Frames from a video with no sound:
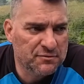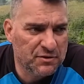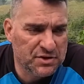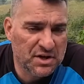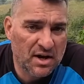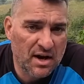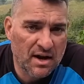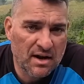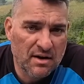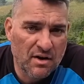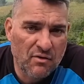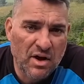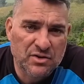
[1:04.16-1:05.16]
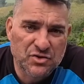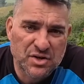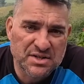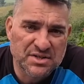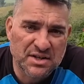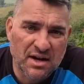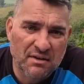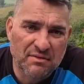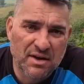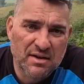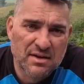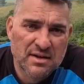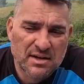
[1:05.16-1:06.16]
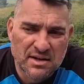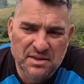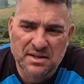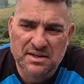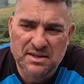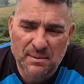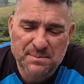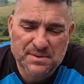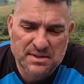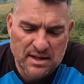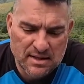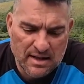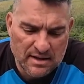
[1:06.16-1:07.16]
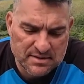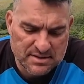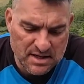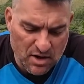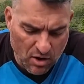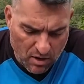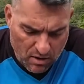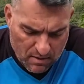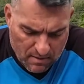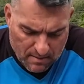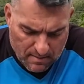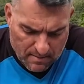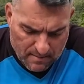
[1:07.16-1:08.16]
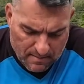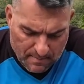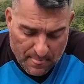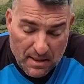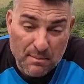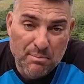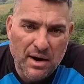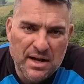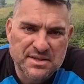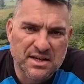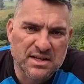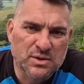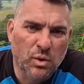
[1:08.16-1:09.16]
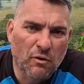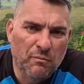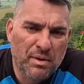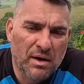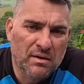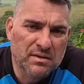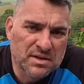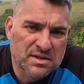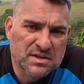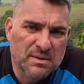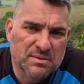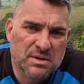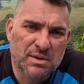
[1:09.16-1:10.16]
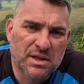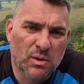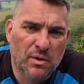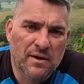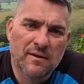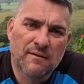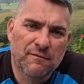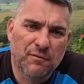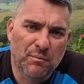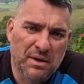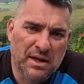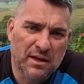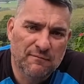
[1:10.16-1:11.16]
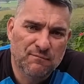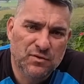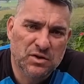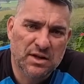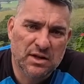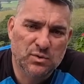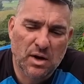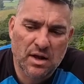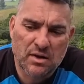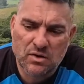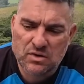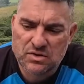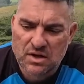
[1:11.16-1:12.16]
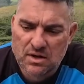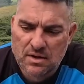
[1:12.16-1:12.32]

fishing around trees and cover in the depths, and that Seaguar Abrasics 12-pound seems to be the winner for me. So that's what I use